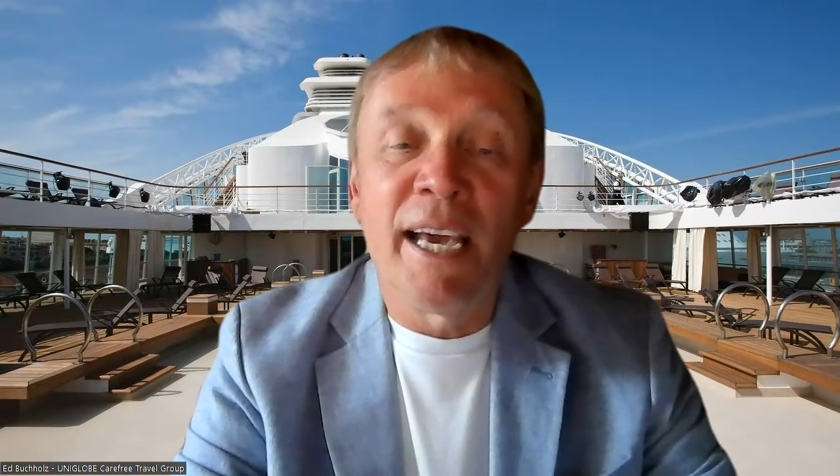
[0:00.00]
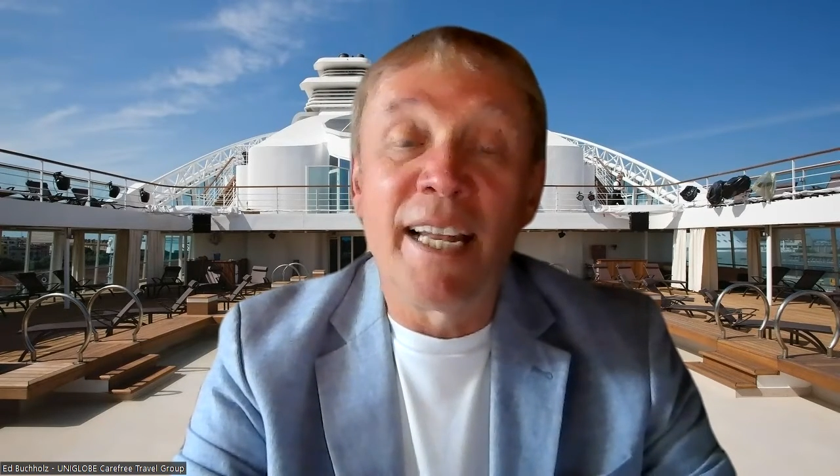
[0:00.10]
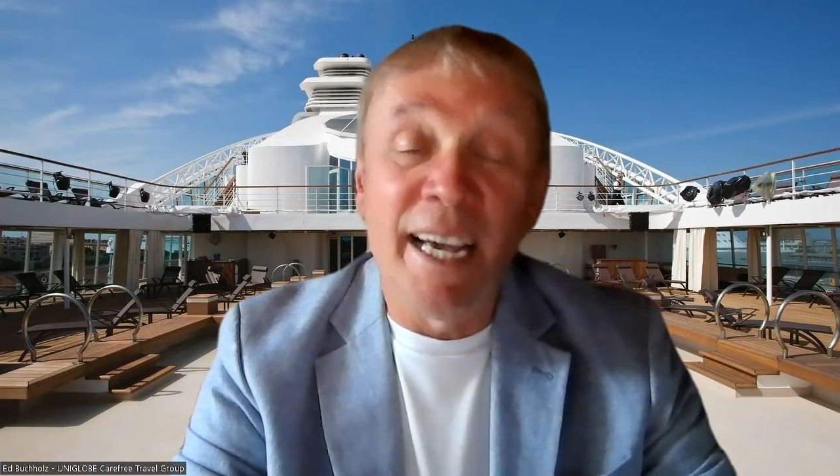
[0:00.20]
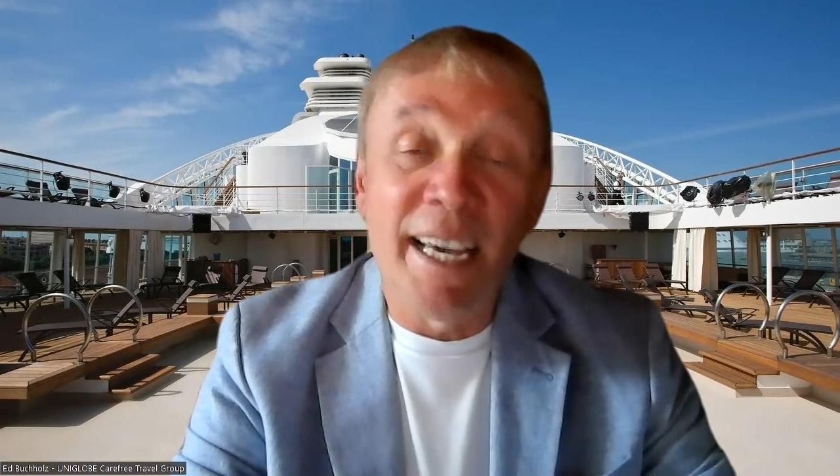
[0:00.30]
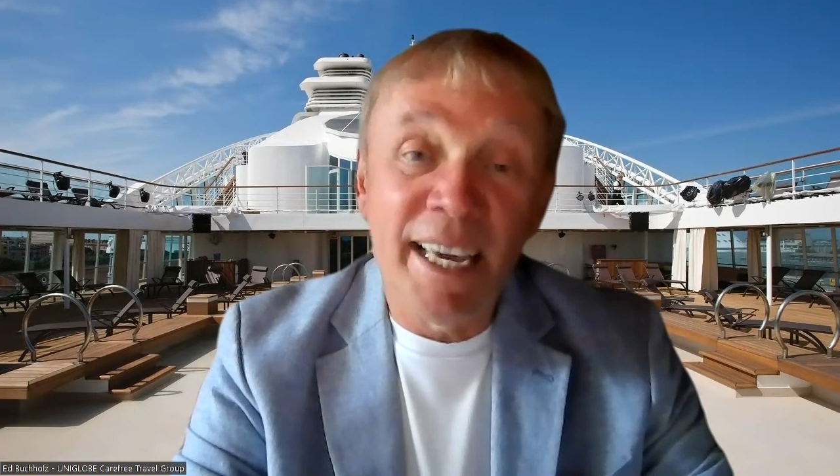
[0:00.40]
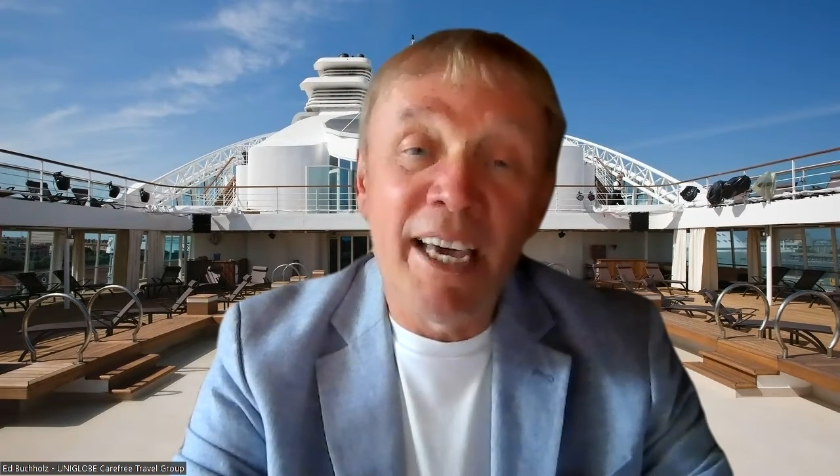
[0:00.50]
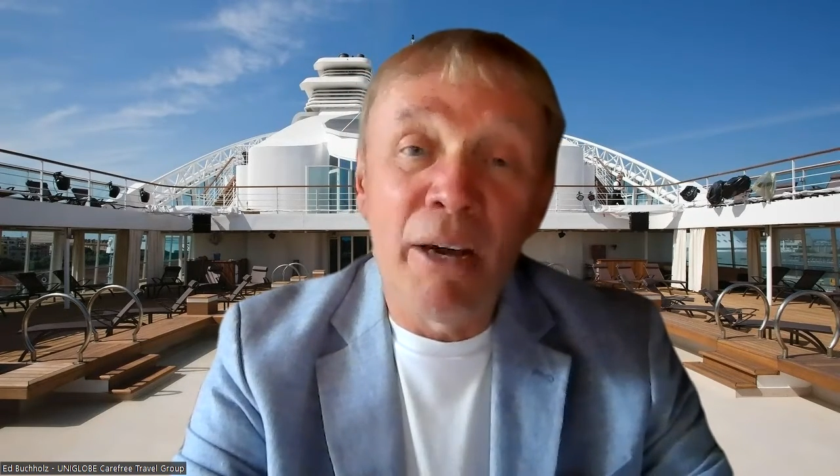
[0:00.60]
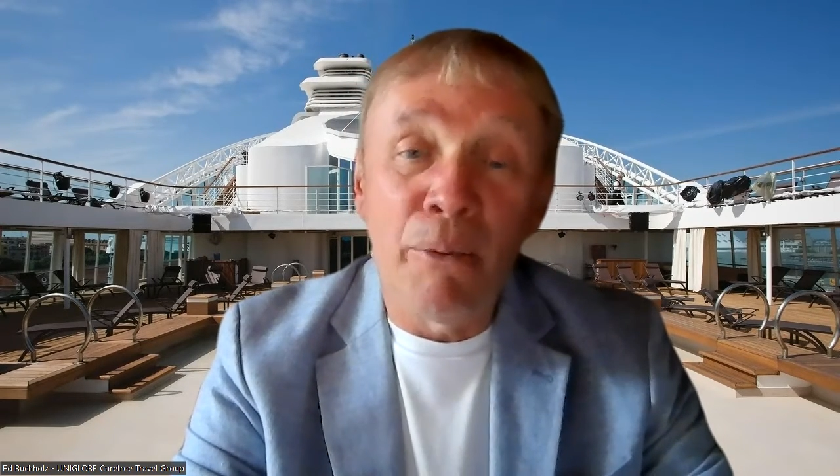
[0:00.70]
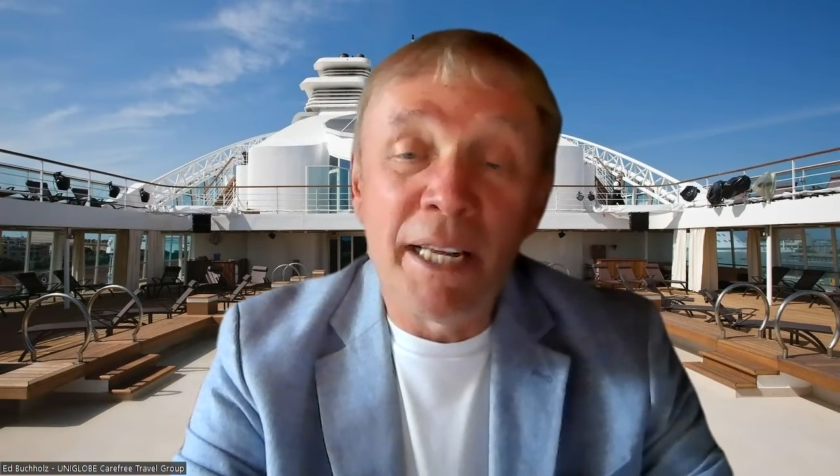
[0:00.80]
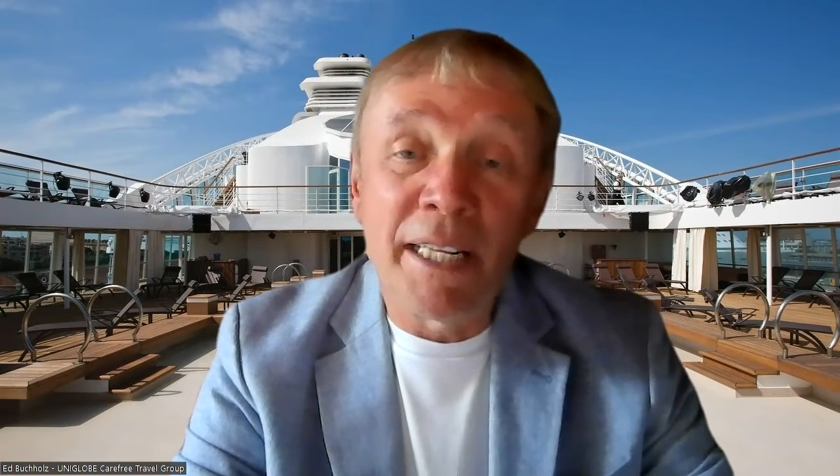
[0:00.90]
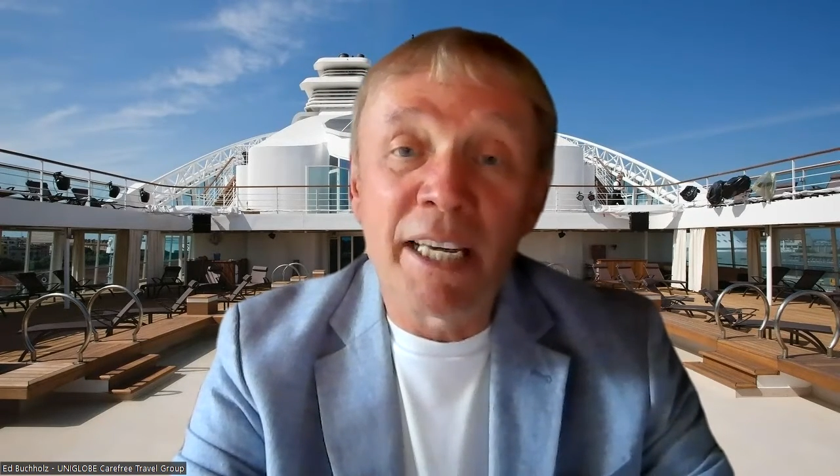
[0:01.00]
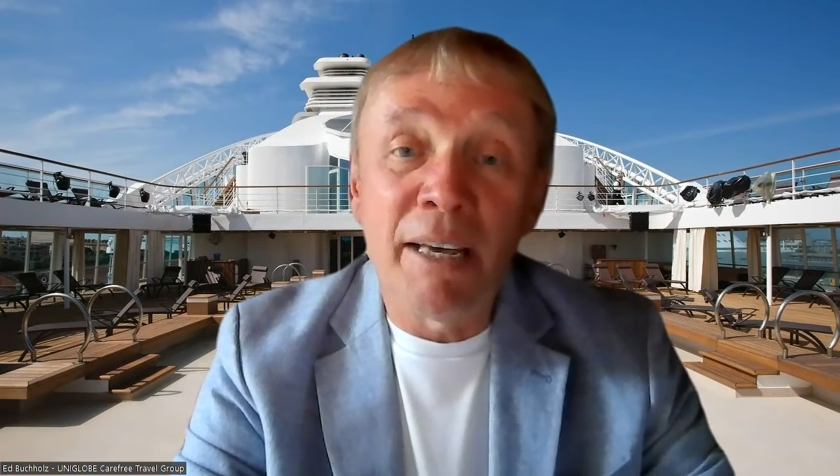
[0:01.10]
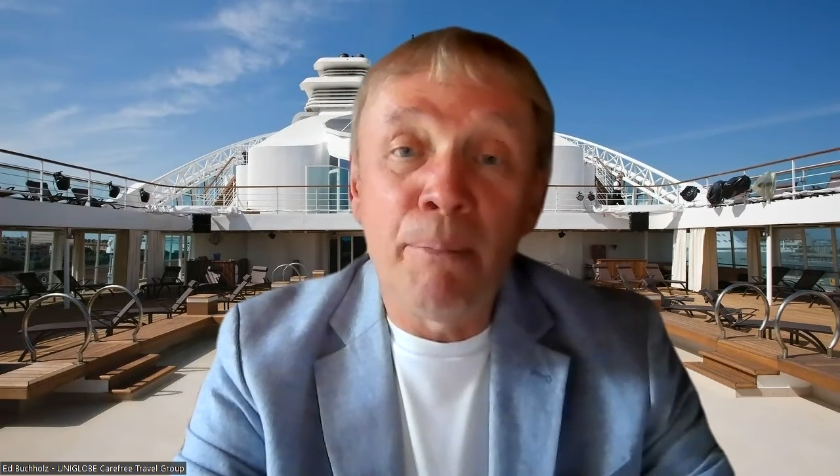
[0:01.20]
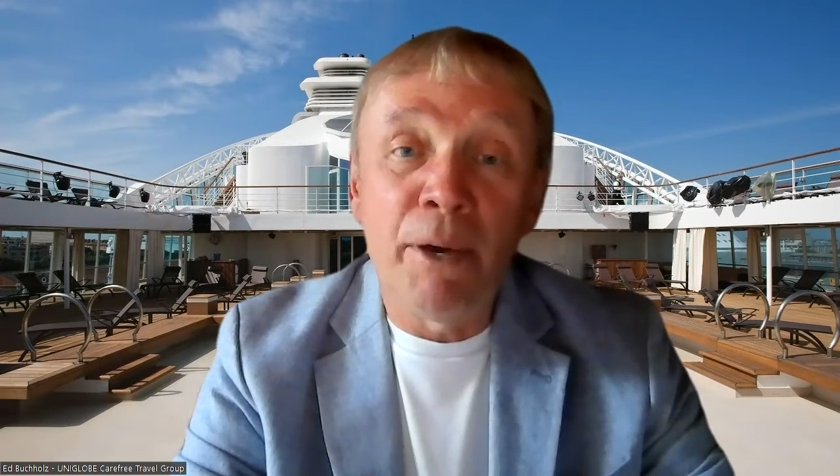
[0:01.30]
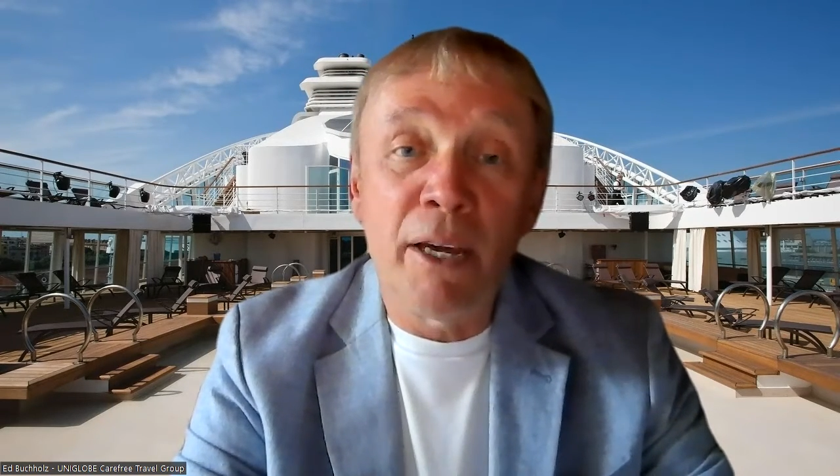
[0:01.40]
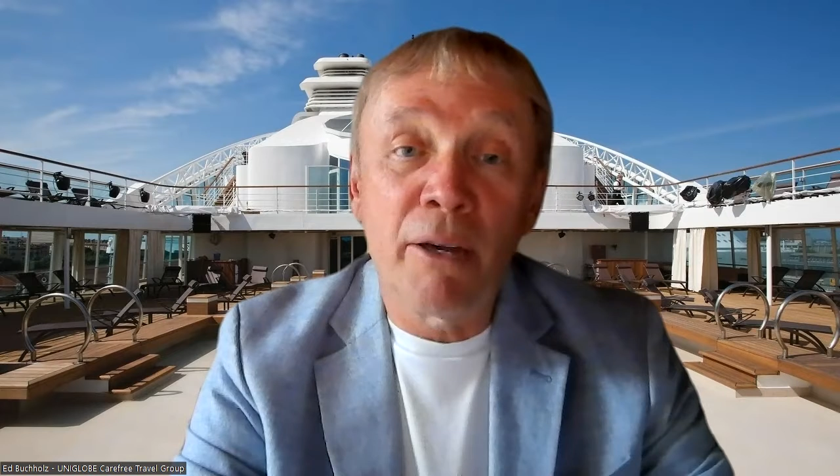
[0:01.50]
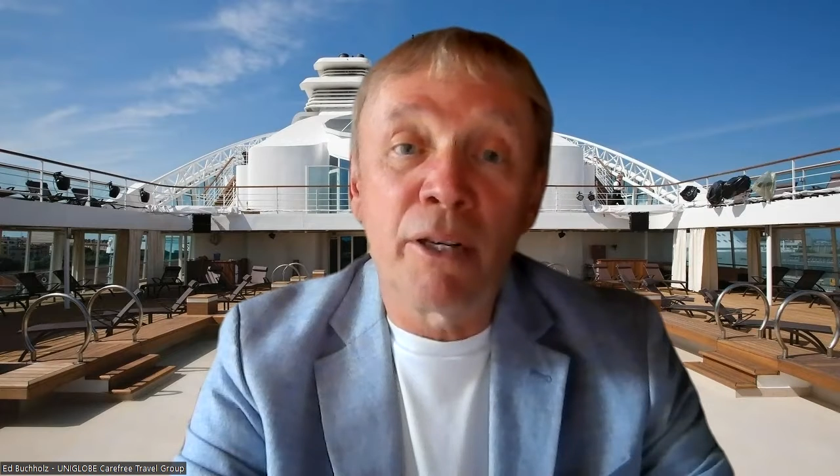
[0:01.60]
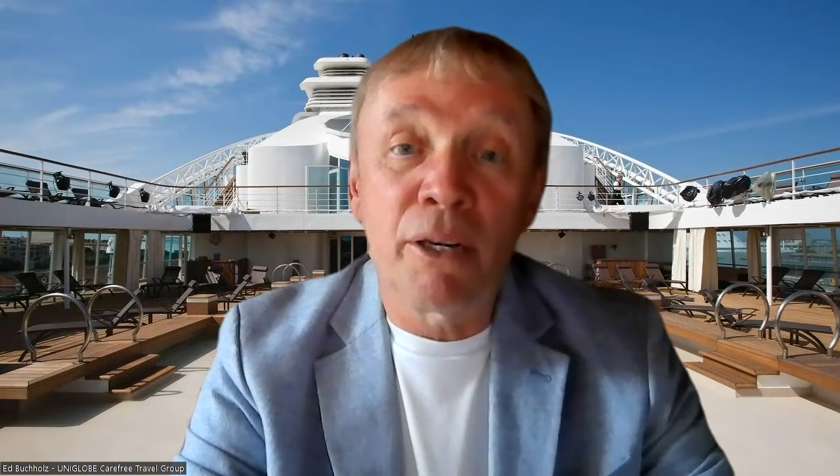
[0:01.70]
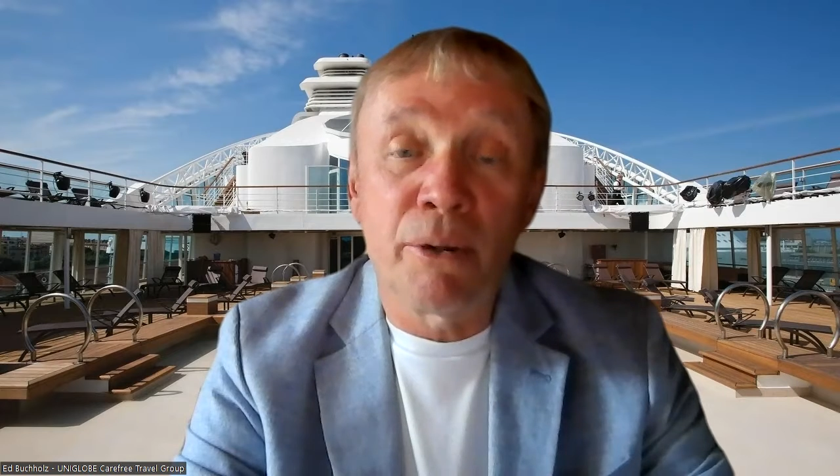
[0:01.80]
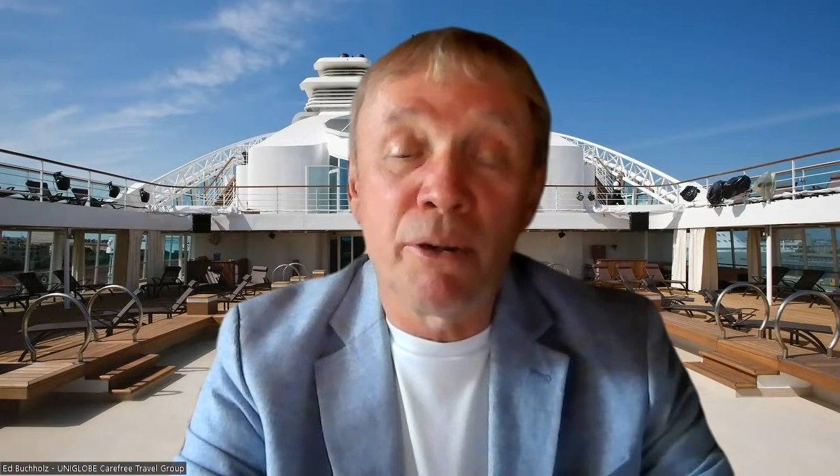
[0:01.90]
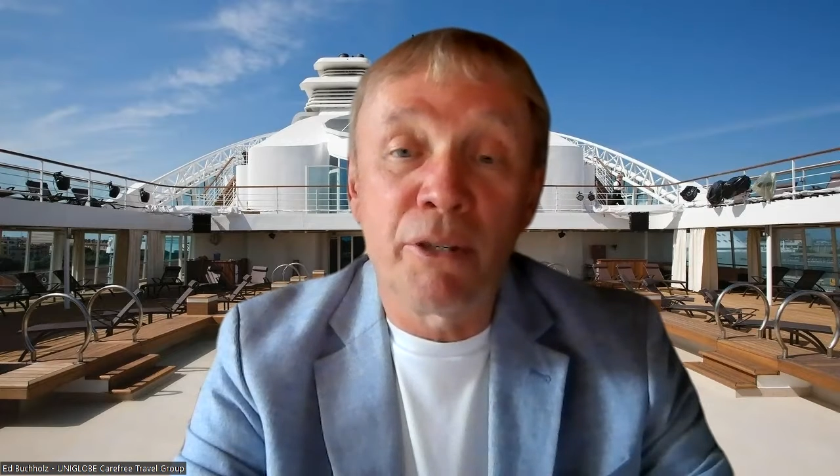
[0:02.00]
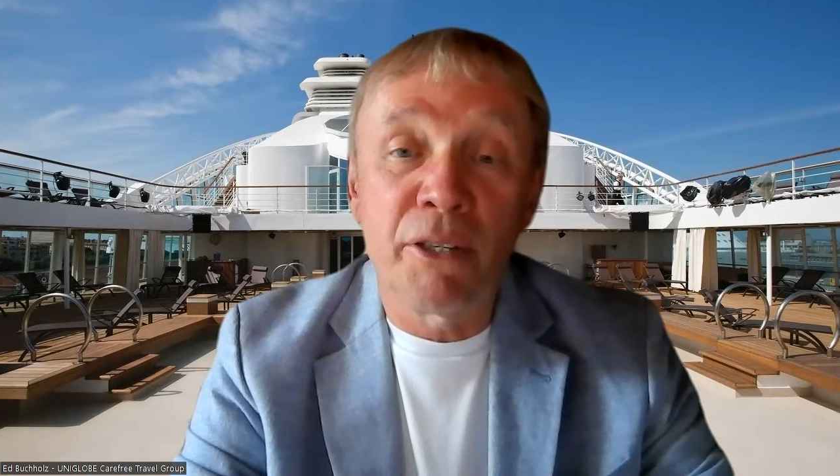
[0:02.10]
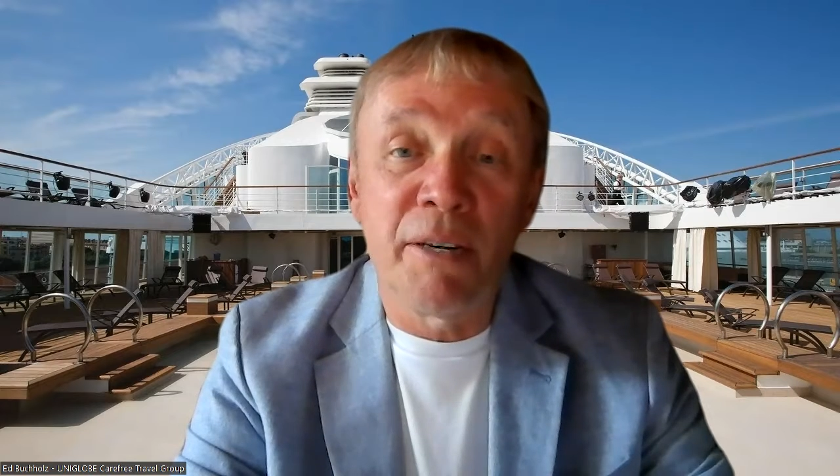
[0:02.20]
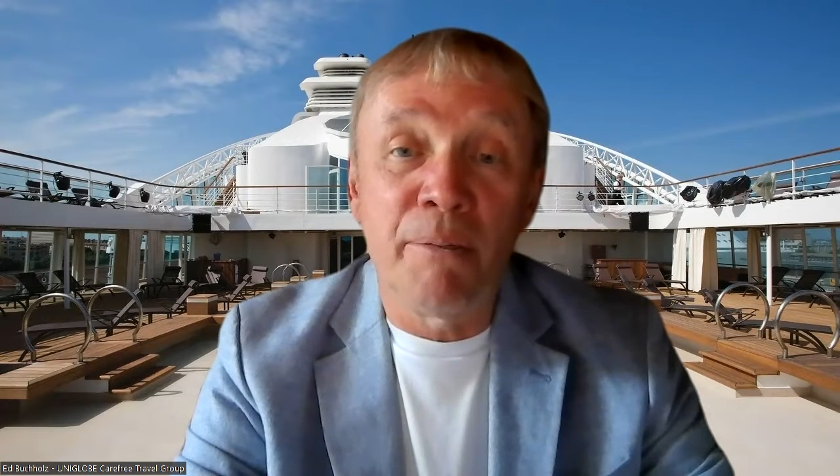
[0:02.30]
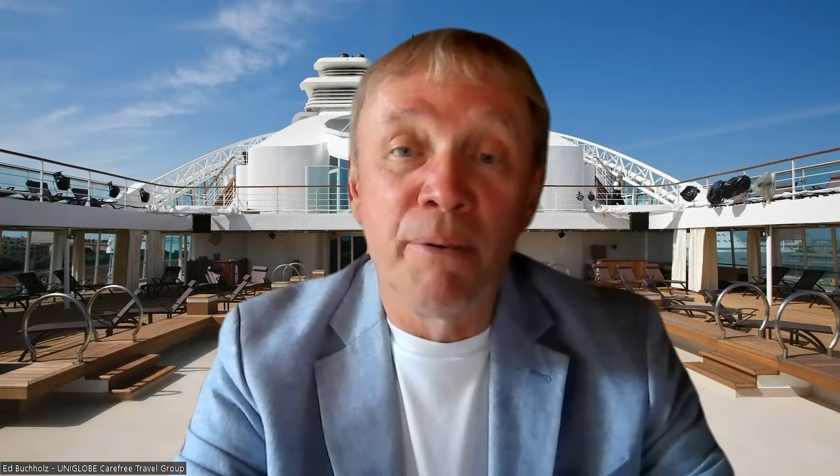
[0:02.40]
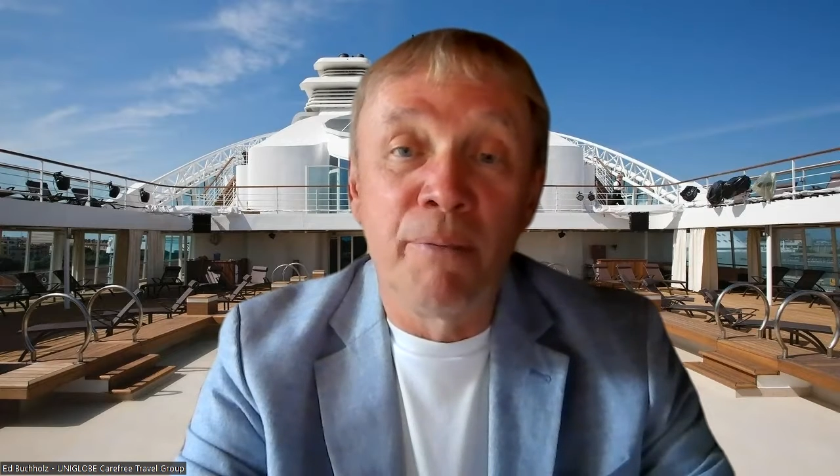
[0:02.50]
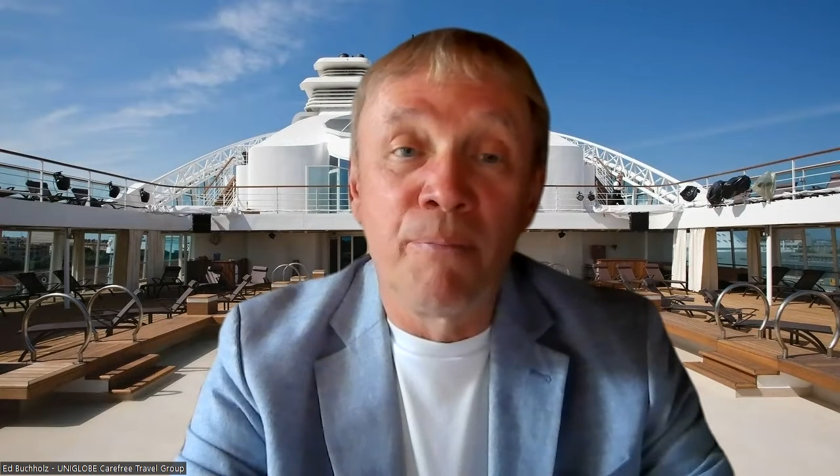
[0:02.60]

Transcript: and I can't wait to get back on a cruise ship.